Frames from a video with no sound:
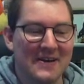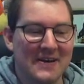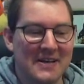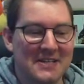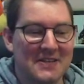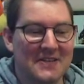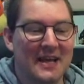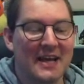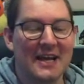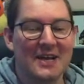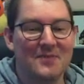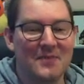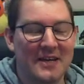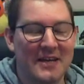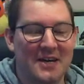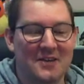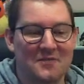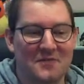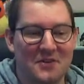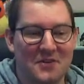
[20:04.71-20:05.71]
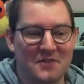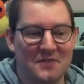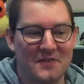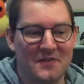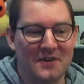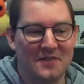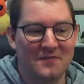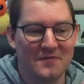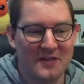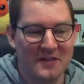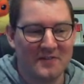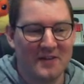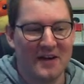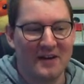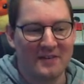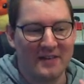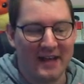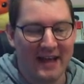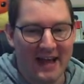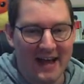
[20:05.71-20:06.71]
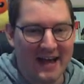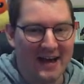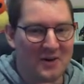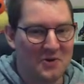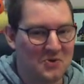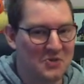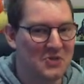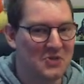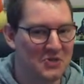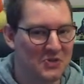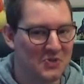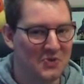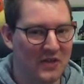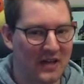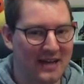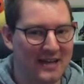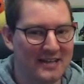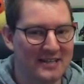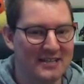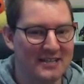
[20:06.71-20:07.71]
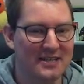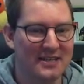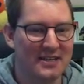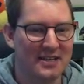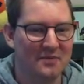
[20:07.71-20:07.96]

So that can be kind of fun to figure out like how to do that,